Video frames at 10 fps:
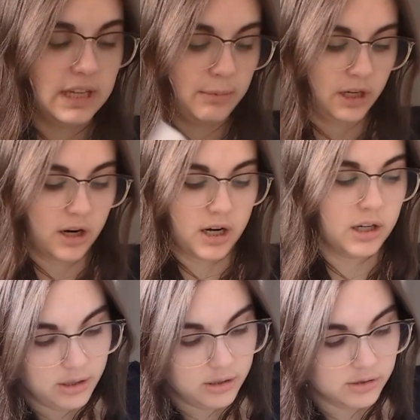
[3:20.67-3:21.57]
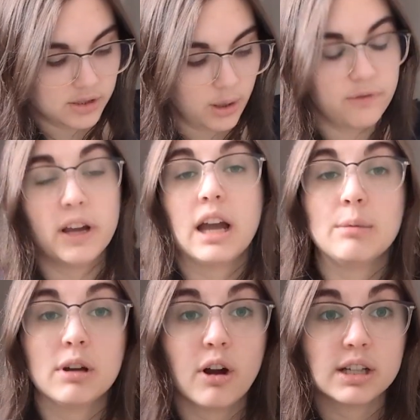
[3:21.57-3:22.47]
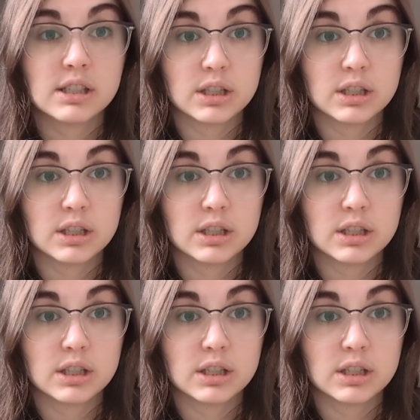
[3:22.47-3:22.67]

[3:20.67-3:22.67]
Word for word: TBR. So if I come across